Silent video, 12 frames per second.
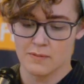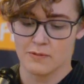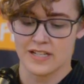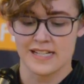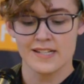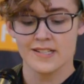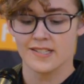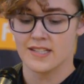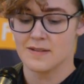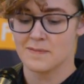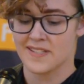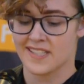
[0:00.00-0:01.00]
come when he
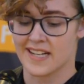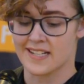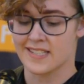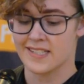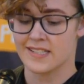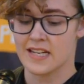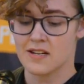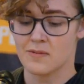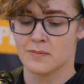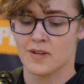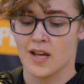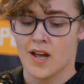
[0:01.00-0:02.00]
seems like
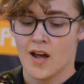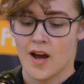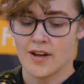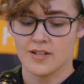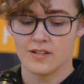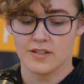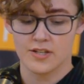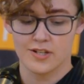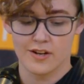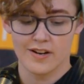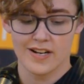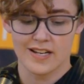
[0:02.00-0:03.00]
steam under the
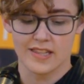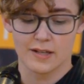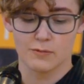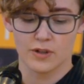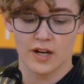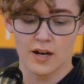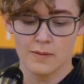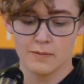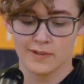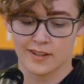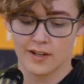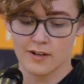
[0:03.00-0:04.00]
surety that will come
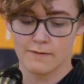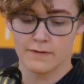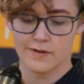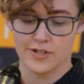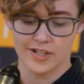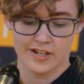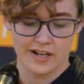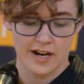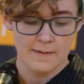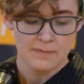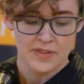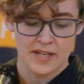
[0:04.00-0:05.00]
with her future
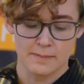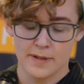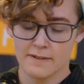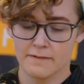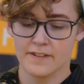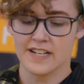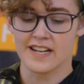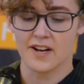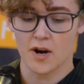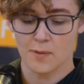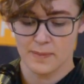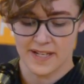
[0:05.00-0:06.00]
epiphany
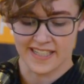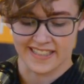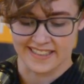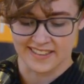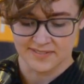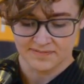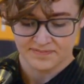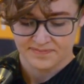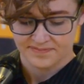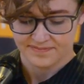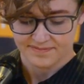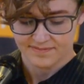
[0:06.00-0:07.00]
hoping.
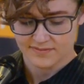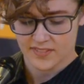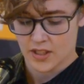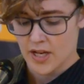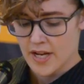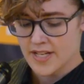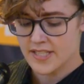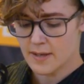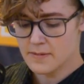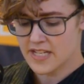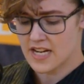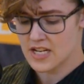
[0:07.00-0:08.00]

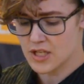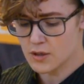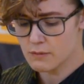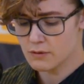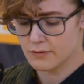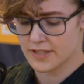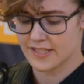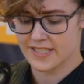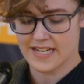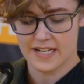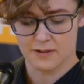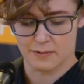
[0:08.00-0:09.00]
Someday you will
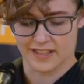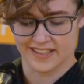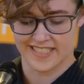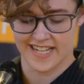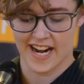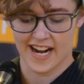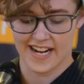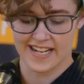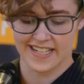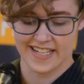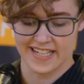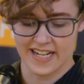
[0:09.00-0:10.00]
recede with the
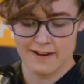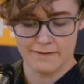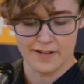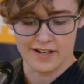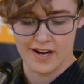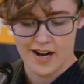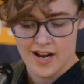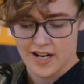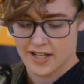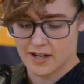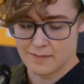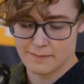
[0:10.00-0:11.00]
tide and never
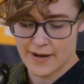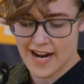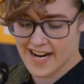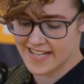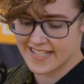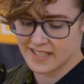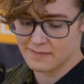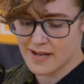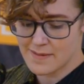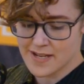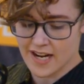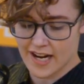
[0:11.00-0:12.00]
come back, and
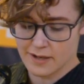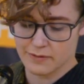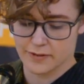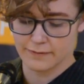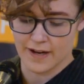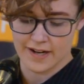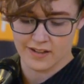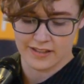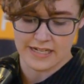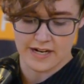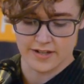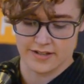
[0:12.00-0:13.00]
maybe I will
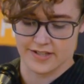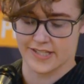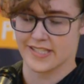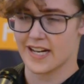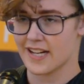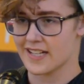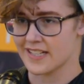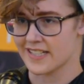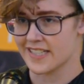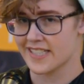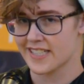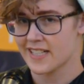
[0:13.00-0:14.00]
finally understand
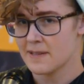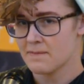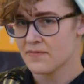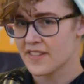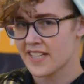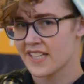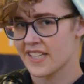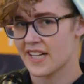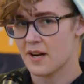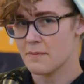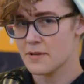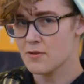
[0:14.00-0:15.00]
that
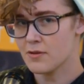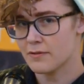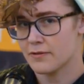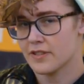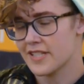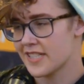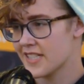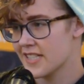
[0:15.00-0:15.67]
I'm beautiful as a